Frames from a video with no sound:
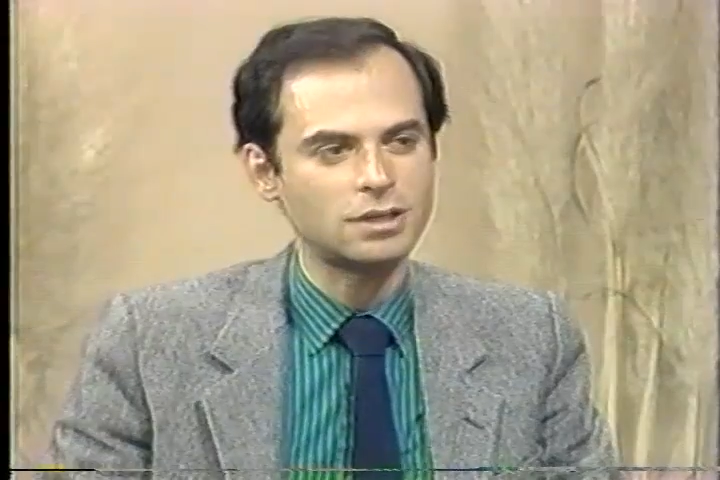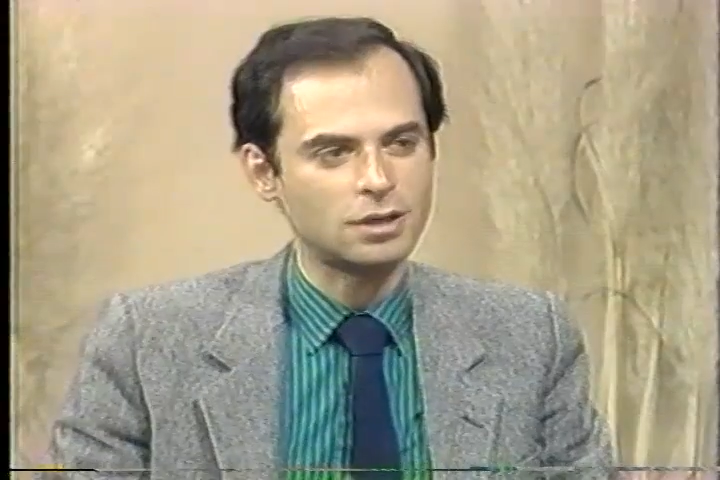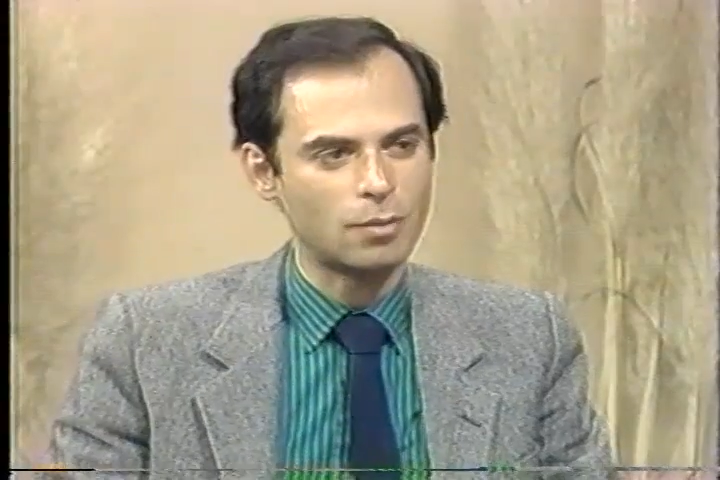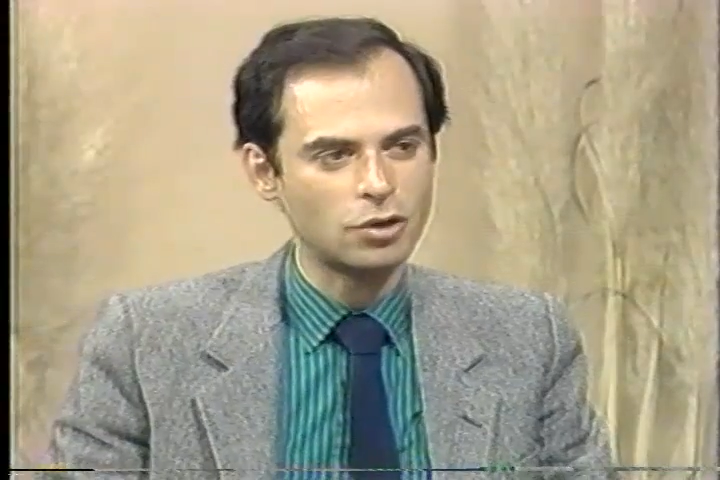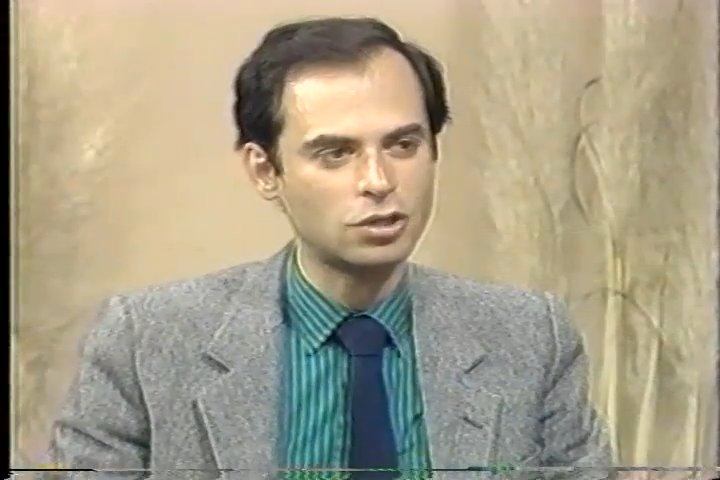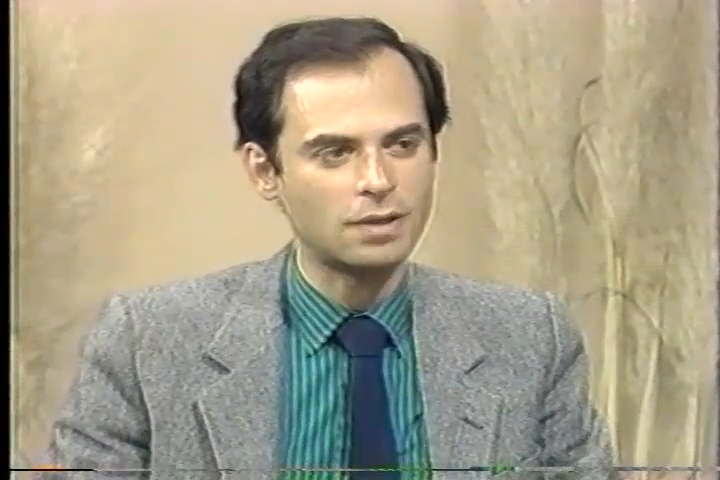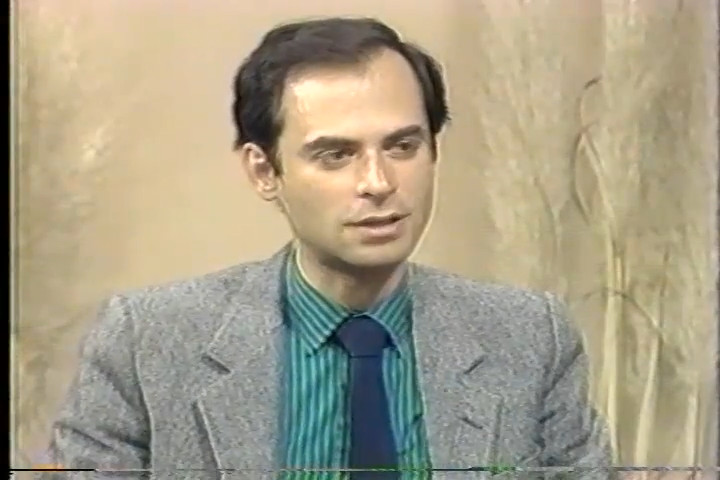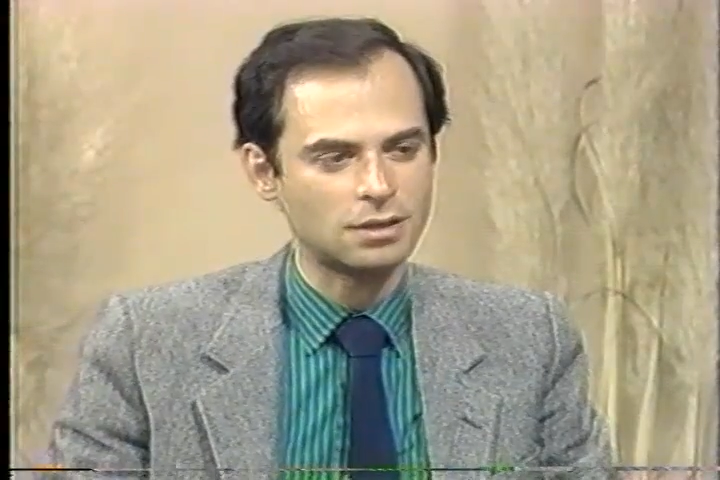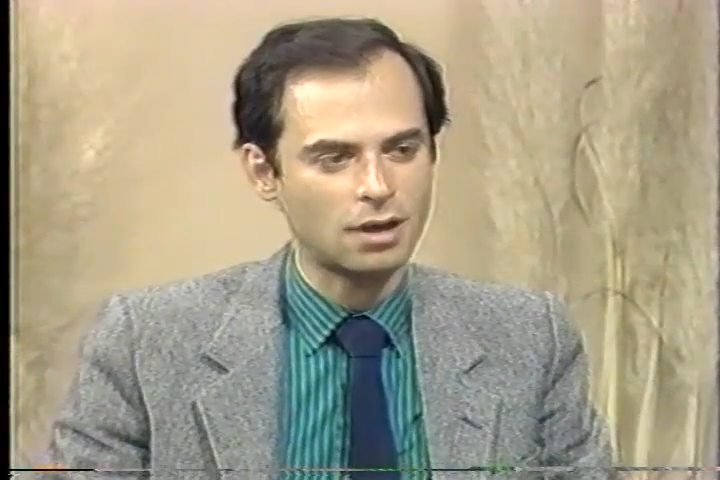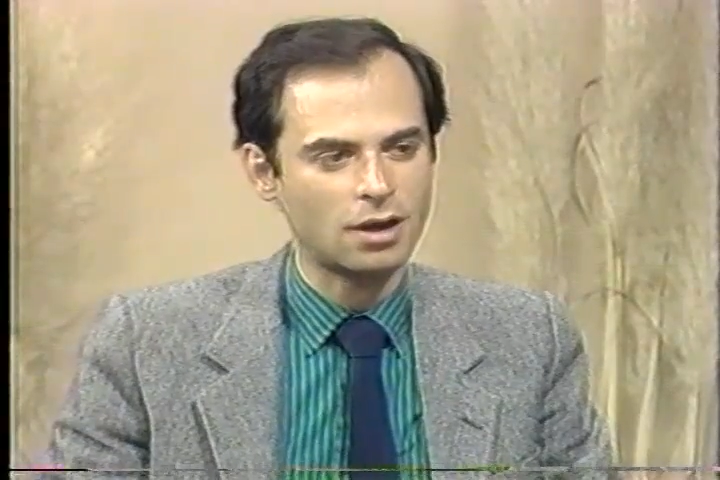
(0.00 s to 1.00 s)
is an emotion
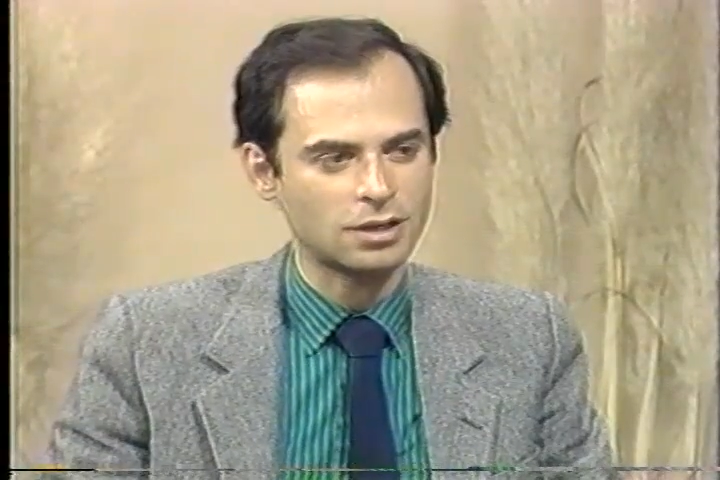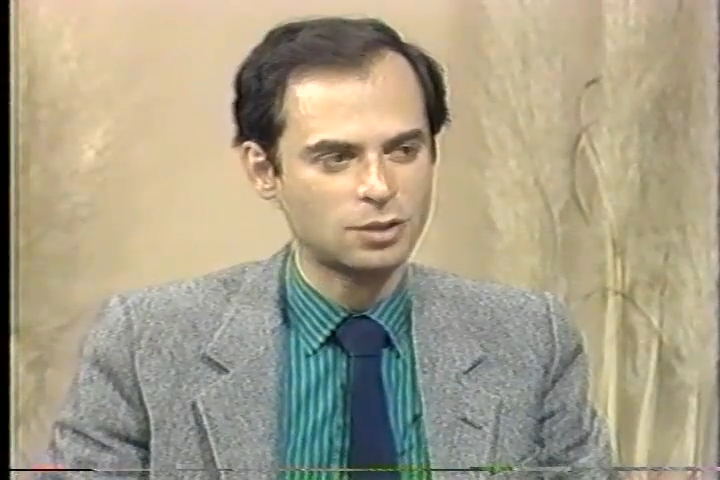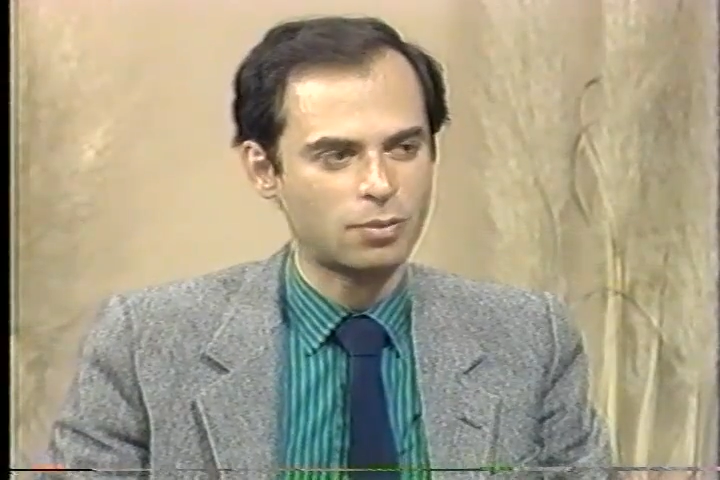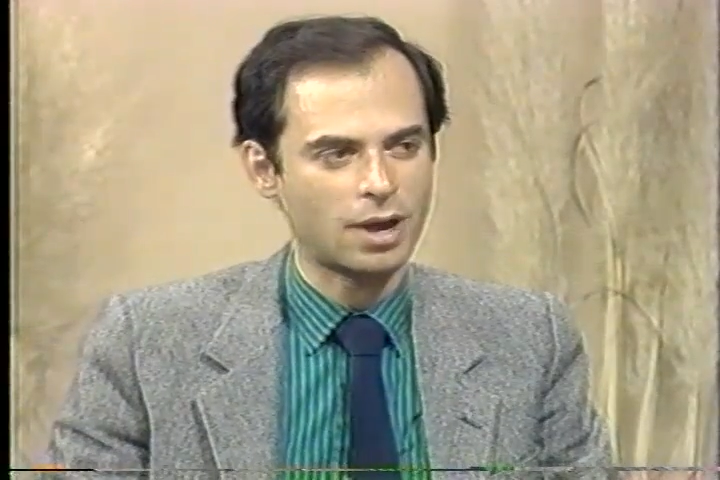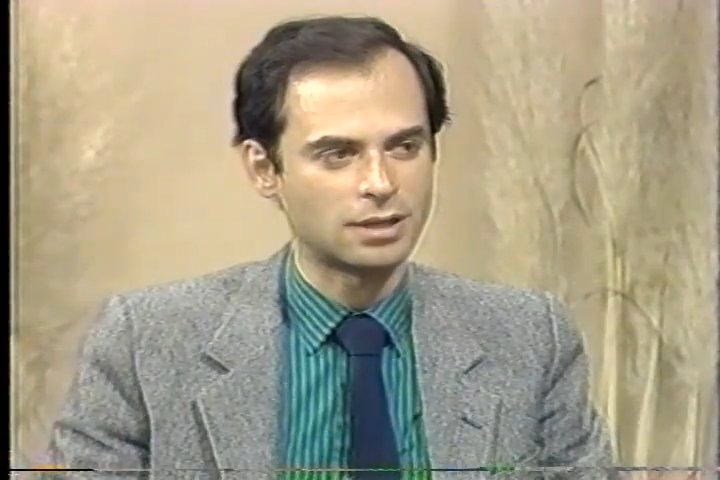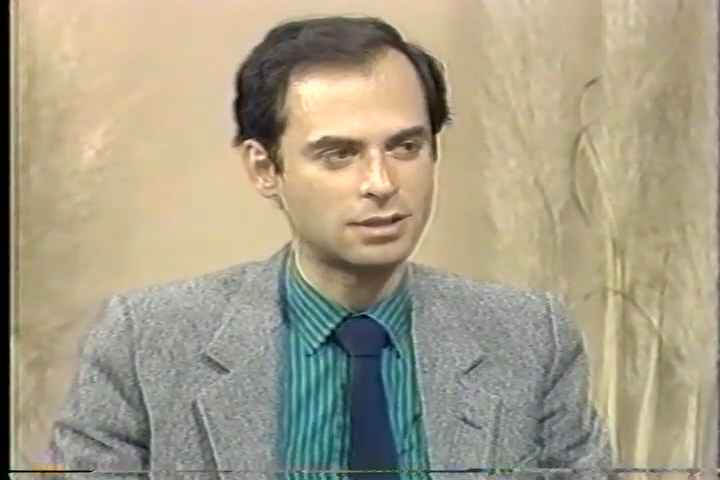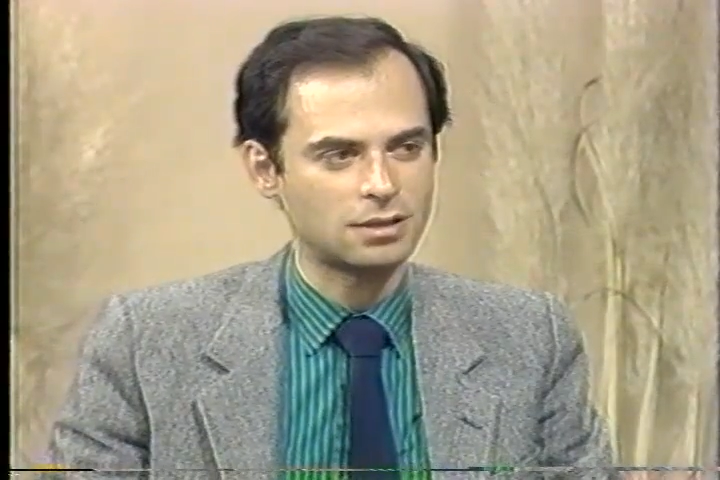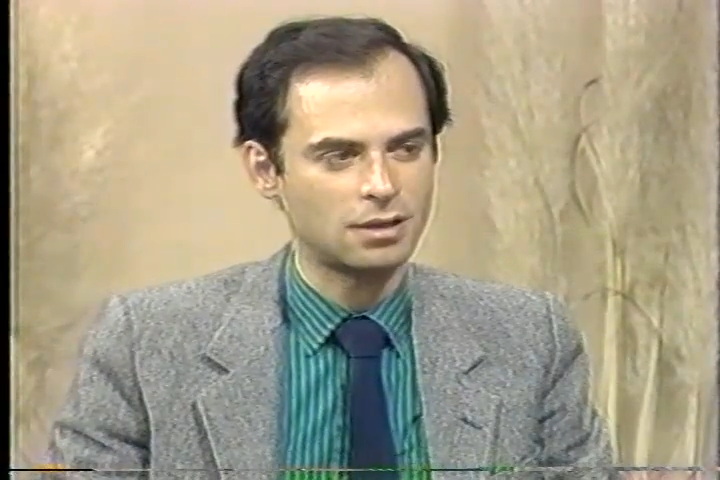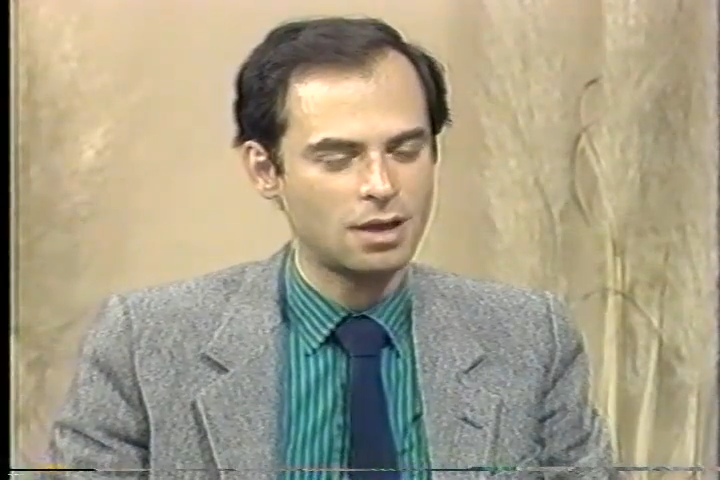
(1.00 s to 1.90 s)
that's unexpressed.